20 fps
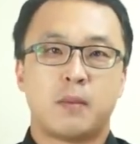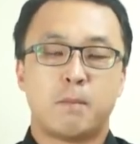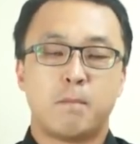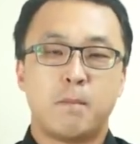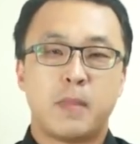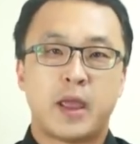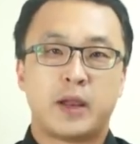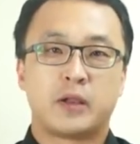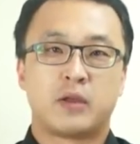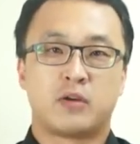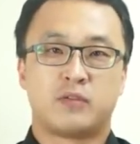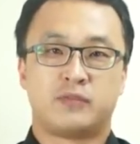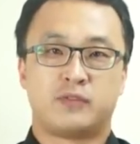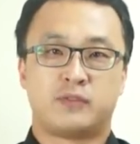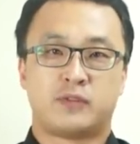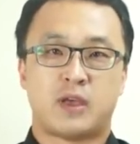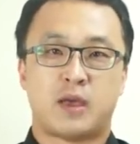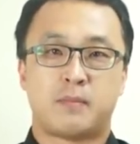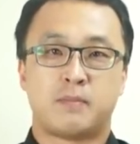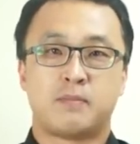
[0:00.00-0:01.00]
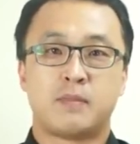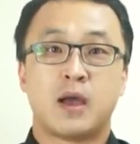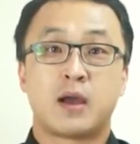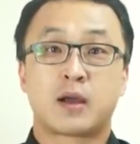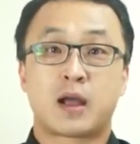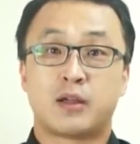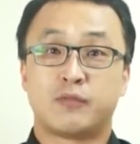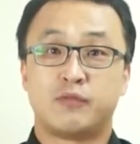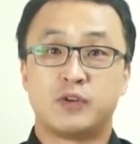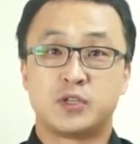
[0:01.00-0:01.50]
many of them
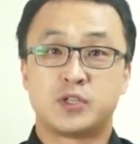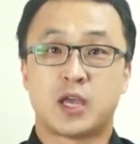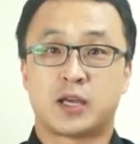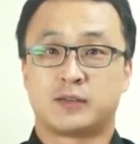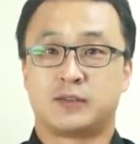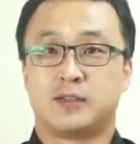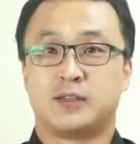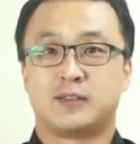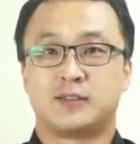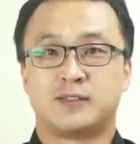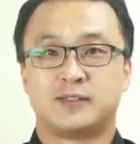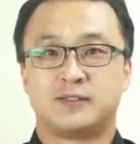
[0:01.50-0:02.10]
got rejected.